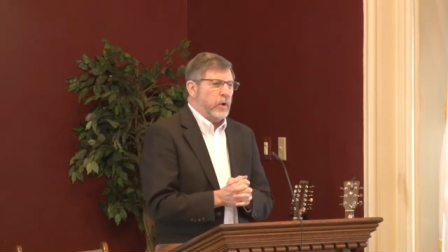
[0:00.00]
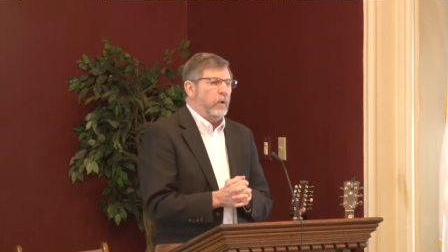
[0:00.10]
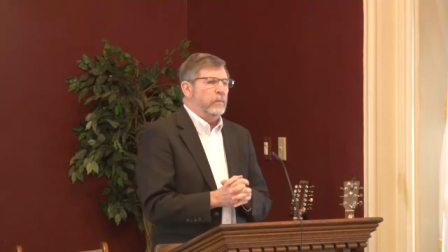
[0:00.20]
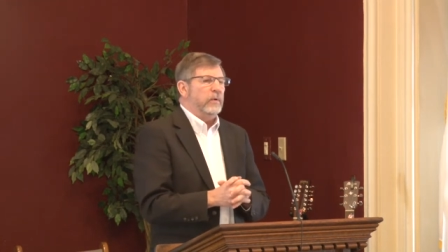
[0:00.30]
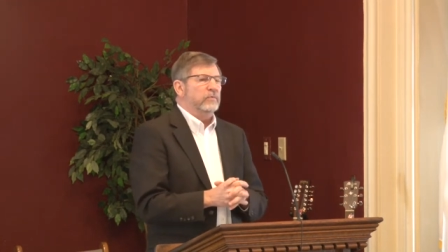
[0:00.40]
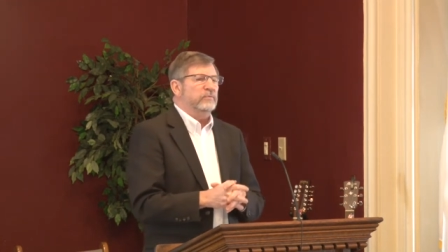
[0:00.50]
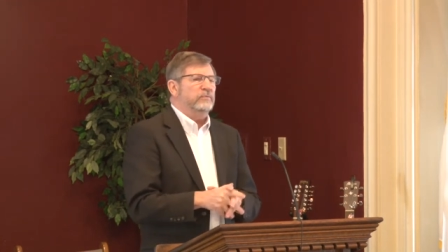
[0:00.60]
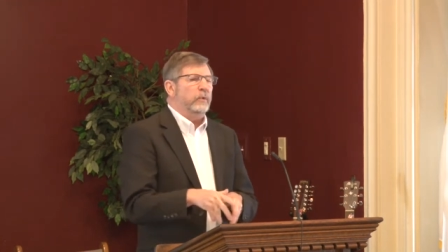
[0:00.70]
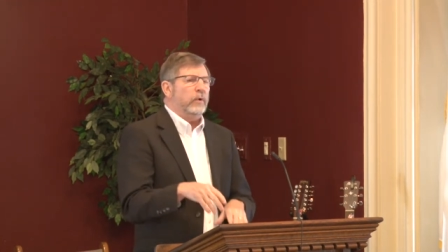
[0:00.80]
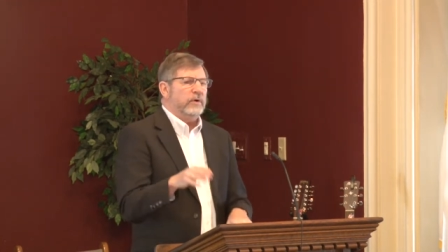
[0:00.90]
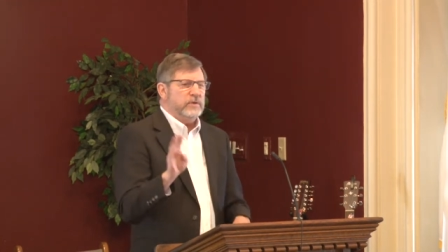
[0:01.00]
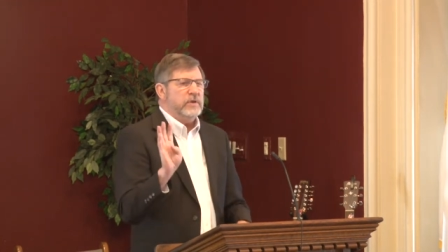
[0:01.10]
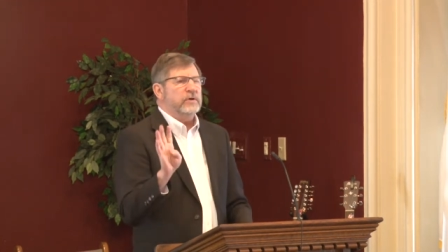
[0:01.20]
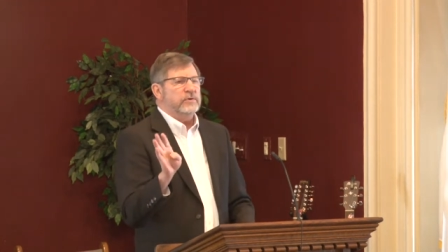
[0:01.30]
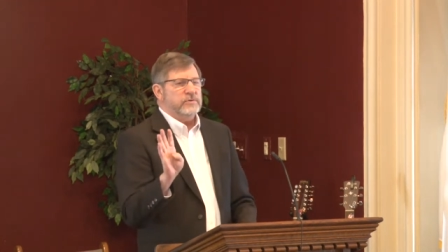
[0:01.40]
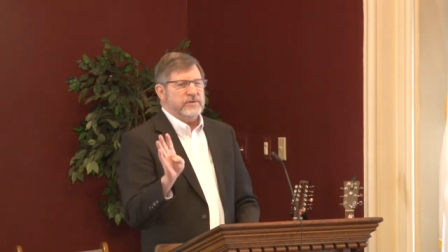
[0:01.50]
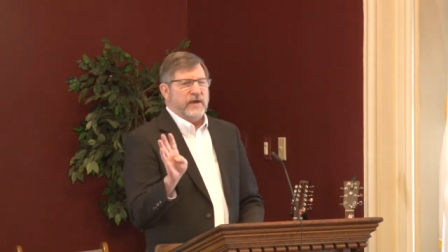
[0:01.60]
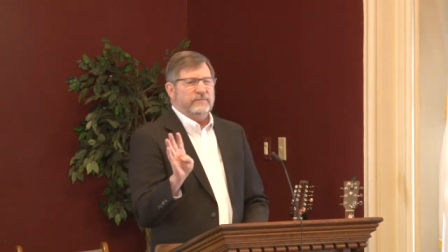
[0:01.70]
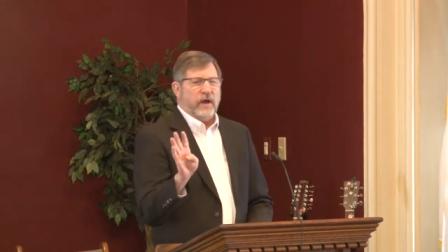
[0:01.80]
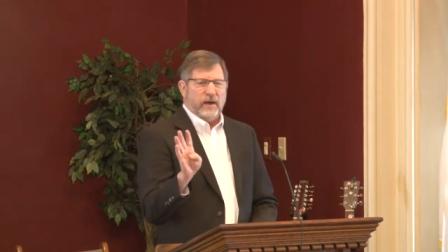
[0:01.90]
almost four years
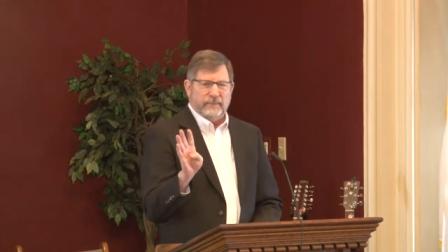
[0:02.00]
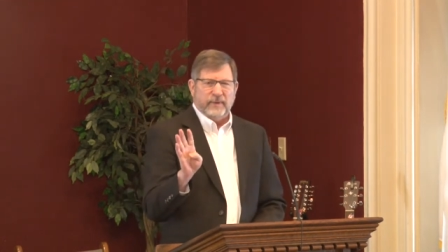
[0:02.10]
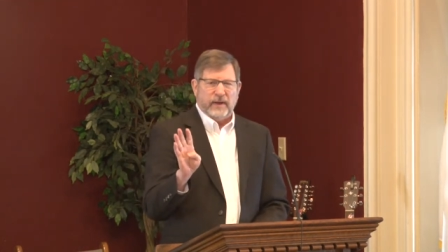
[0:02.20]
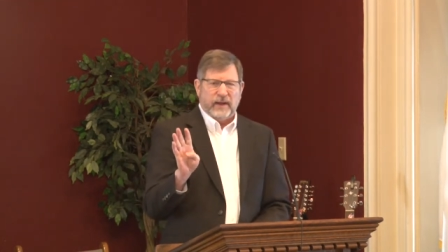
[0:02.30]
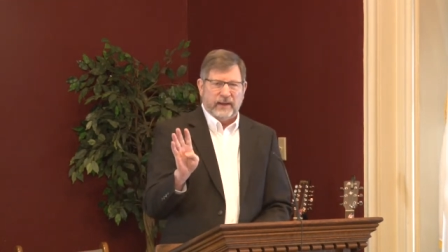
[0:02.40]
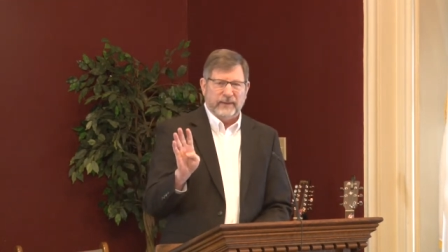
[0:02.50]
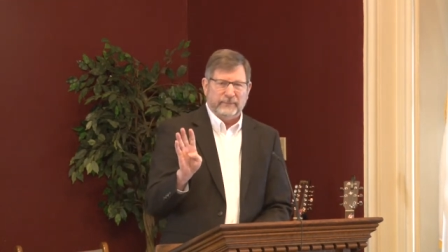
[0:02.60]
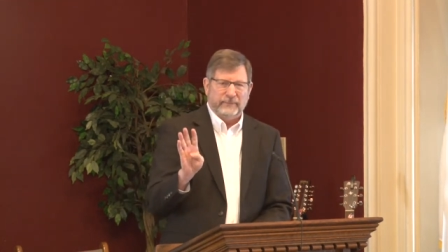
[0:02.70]
have gone by.